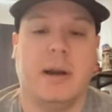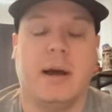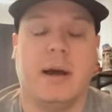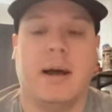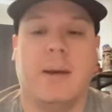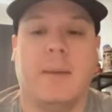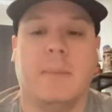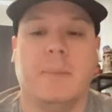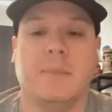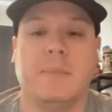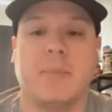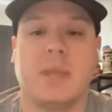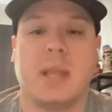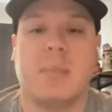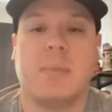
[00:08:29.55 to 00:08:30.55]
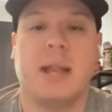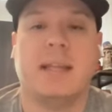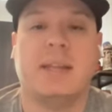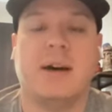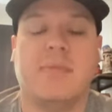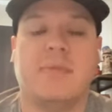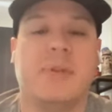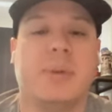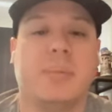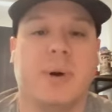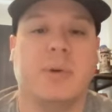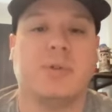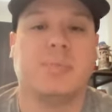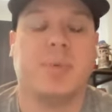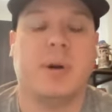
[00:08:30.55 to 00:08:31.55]
But I thought for the
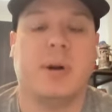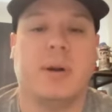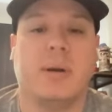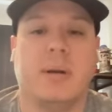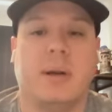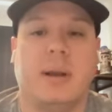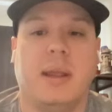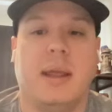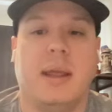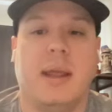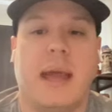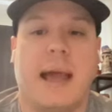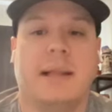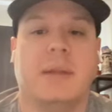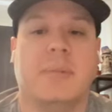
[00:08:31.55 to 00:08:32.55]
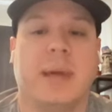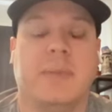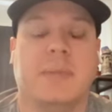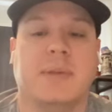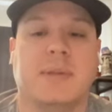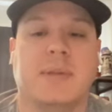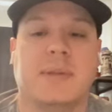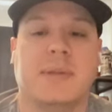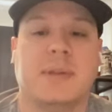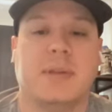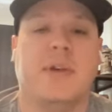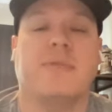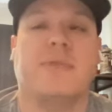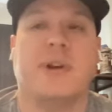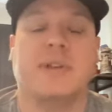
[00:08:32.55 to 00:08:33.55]
most part, Alabama's
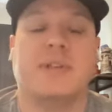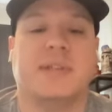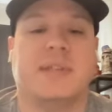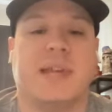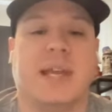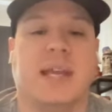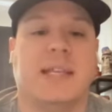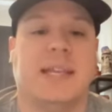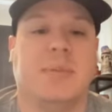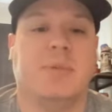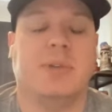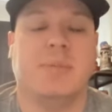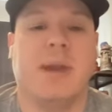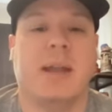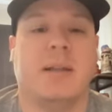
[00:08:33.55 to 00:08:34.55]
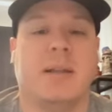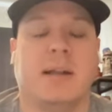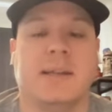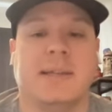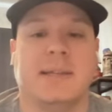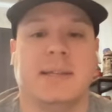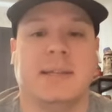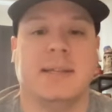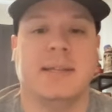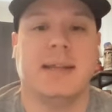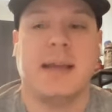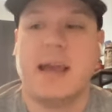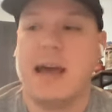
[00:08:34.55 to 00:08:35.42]
first and second teamers made a lot of sense.